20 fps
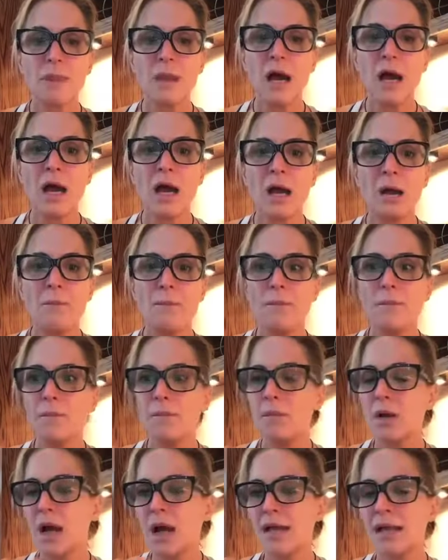
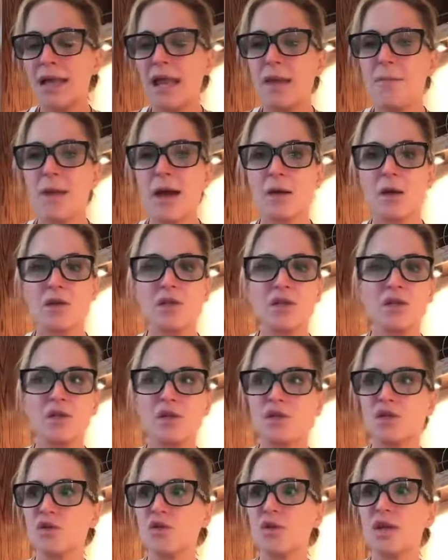I came out onto
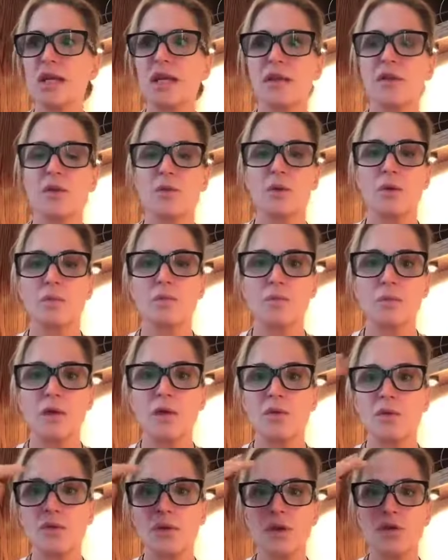the street, and
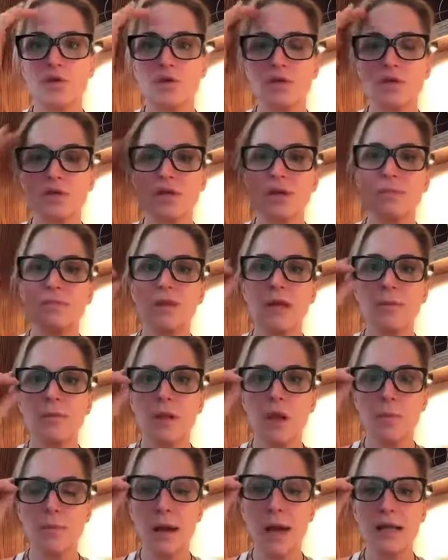there's some
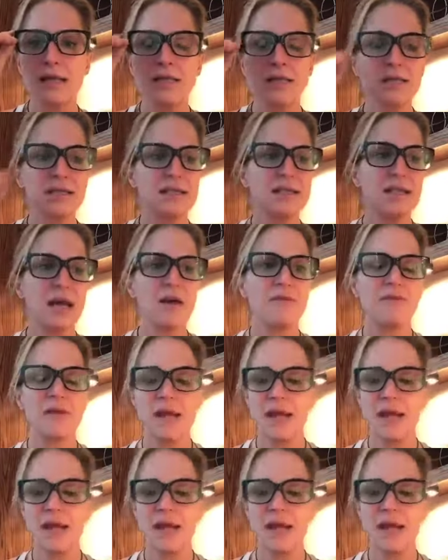people on bikes and stuff.